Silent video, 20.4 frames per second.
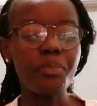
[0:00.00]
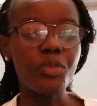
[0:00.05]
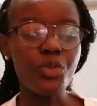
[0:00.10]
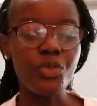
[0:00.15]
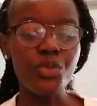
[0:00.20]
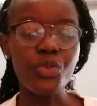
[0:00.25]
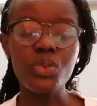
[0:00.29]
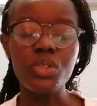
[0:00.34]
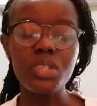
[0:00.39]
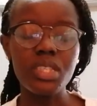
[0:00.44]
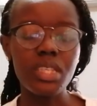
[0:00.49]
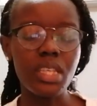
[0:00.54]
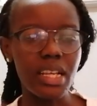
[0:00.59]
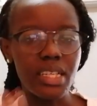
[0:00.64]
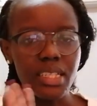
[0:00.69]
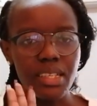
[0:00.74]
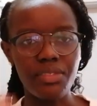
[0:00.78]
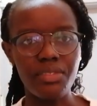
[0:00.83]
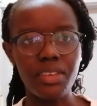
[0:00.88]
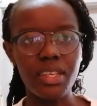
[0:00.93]
fruits
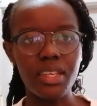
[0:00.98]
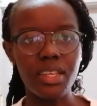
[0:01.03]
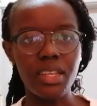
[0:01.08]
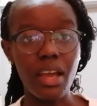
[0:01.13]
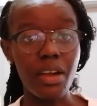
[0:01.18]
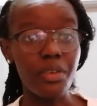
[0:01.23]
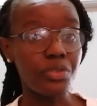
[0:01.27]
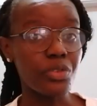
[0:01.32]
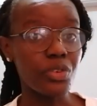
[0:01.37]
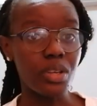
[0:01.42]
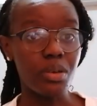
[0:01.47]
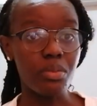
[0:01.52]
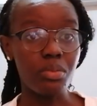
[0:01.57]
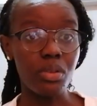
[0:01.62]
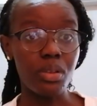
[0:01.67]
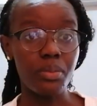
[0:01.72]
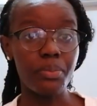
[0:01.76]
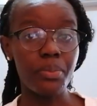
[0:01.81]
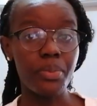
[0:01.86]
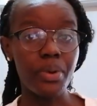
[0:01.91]
at a very
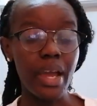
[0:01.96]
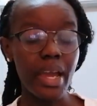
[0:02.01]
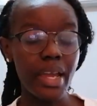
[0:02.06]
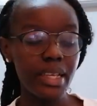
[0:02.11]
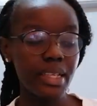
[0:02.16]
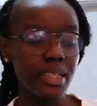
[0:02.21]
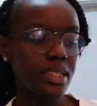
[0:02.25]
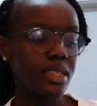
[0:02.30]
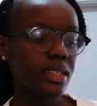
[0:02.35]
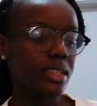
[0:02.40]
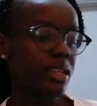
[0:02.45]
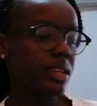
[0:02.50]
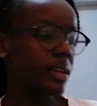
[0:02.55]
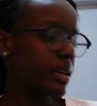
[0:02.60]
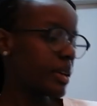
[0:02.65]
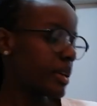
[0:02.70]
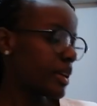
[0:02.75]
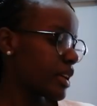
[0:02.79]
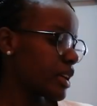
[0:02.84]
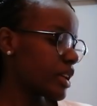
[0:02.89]
affordable price.
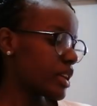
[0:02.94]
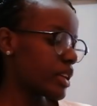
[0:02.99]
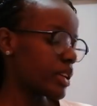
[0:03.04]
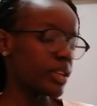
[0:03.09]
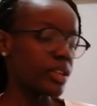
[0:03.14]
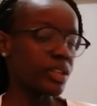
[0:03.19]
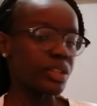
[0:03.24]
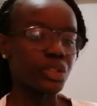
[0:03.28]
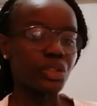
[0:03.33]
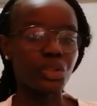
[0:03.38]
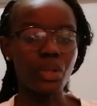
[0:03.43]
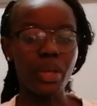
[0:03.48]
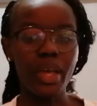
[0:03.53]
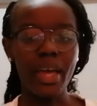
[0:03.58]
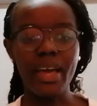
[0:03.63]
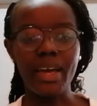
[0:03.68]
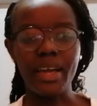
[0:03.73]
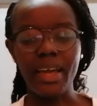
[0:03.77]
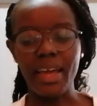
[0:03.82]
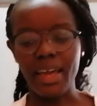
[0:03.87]
So
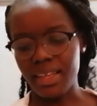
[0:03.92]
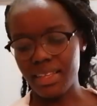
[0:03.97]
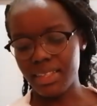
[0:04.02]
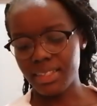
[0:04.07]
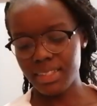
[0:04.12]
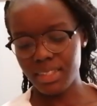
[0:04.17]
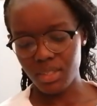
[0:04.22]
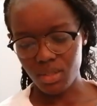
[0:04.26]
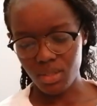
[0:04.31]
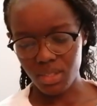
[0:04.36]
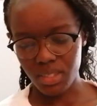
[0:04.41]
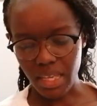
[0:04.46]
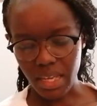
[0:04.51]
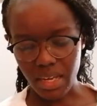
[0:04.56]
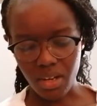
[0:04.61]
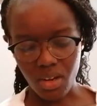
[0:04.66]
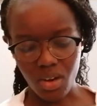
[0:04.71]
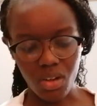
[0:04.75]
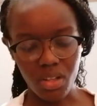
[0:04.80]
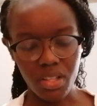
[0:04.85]
yeah guys, those
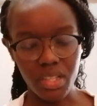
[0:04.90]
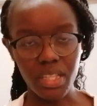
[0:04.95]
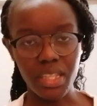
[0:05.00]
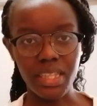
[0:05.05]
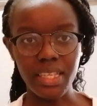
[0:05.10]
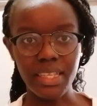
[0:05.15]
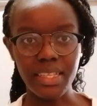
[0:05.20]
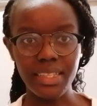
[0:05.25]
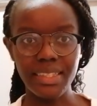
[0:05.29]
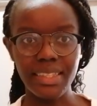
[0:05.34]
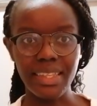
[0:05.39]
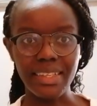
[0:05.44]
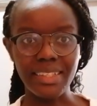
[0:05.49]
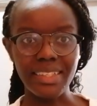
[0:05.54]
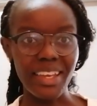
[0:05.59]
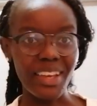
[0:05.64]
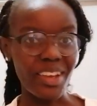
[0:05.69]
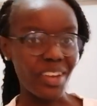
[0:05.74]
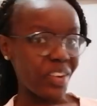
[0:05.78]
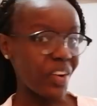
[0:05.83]
are all the things
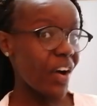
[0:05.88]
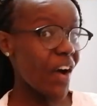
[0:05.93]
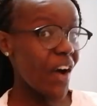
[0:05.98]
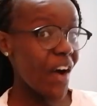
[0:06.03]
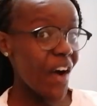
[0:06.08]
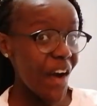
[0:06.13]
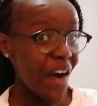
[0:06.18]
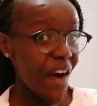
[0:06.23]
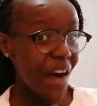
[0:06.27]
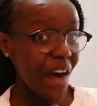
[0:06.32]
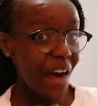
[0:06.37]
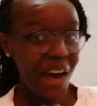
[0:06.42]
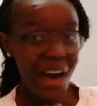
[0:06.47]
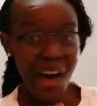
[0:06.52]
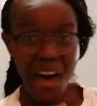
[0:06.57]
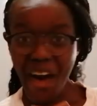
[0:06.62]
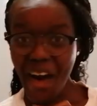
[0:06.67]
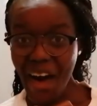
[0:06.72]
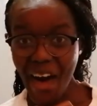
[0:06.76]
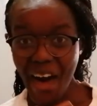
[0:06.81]
that I
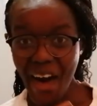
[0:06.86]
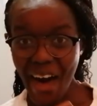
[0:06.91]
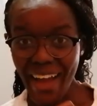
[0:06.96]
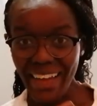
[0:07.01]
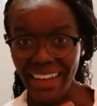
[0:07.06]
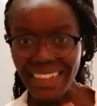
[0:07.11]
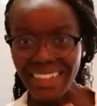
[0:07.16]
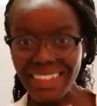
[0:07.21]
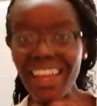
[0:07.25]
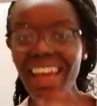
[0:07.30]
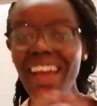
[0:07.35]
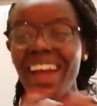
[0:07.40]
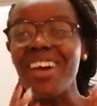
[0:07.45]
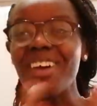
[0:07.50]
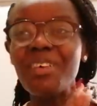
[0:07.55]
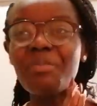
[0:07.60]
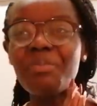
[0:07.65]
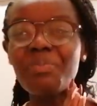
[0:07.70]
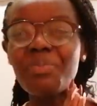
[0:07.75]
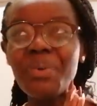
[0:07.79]
got. I
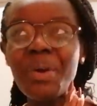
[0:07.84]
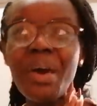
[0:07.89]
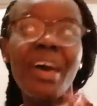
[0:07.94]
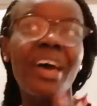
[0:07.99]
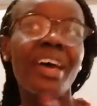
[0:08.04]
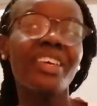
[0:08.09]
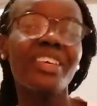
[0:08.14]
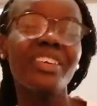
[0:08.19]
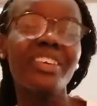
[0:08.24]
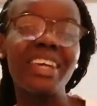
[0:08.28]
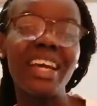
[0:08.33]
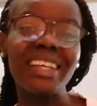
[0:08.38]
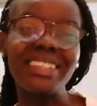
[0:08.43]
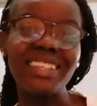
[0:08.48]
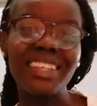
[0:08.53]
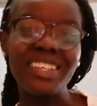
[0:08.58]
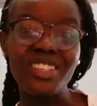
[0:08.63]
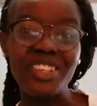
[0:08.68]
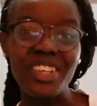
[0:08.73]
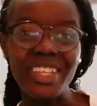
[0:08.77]
hope you guys
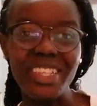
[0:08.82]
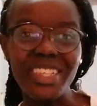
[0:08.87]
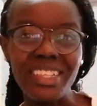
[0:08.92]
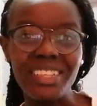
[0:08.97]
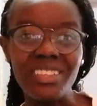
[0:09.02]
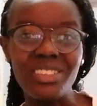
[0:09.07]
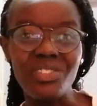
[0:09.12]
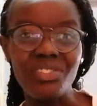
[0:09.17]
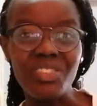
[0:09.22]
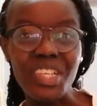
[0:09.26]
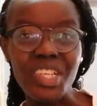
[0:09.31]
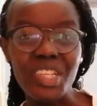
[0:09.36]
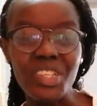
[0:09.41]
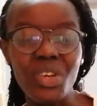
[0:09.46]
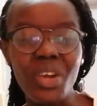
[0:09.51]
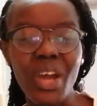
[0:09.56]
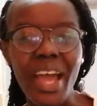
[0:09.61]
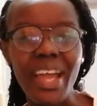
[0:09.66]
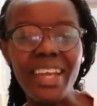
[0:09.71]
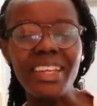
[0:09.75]
enjoyed this
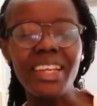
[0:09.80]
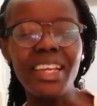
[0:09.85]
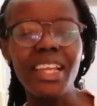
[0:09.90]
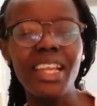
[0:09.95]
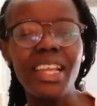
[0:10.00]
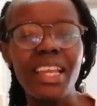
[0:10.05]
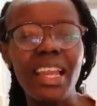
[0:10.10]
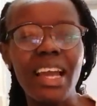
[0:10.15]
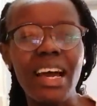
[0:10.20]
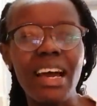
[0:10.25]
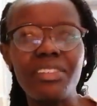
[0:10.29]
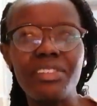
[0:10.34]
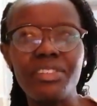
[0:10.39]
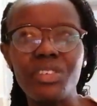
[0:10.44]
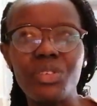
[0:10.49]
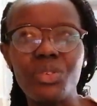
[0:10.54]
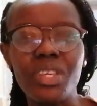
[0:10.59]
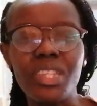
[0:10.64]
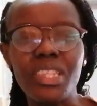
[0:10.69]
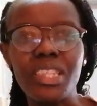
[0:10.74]
video. I really
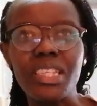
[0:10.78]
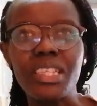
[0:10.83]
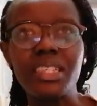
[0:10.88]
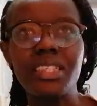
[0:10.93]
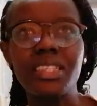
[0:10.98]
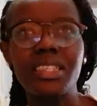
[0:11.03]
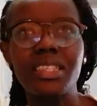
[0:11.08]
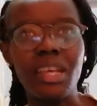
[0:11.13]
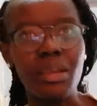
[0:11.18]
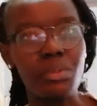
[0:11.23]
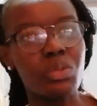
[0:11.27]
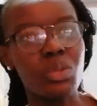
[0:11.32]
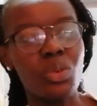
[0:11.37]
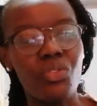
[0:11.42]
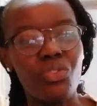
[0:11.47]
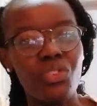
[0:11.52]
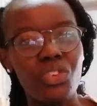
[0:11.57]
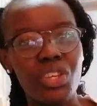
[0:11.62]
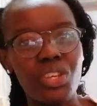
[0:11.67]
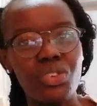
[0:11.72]
love doing these types
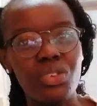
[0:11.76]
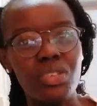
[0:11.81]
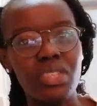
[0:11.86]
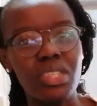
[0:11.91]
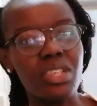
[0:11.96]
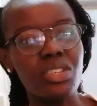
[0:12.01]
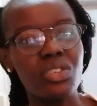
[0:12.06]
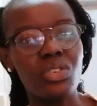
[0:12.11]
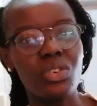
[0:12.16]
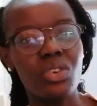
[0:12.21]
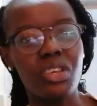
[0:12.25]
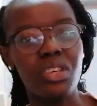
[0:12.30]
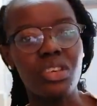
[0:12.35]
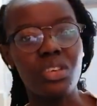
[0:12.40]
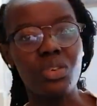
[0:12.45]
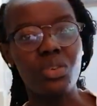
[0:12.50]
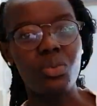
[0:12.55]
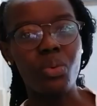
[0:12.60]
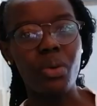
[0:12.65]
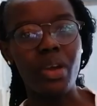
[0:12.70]
of videos and
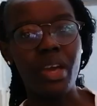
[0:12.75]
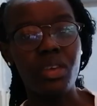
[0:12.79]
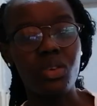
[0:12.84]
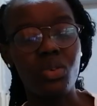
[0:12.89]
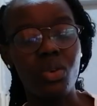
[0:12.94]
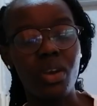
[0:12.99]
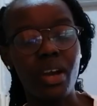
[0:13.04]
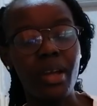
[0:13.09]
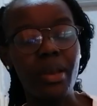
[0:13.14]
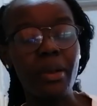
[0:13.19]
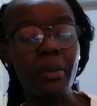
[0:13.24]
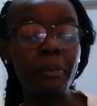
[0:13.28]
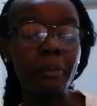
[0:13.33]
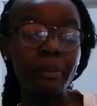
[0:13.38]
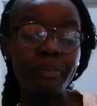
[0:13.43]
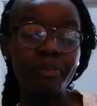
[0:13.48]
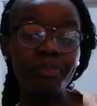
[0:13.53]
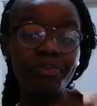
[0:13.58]
showing you where you can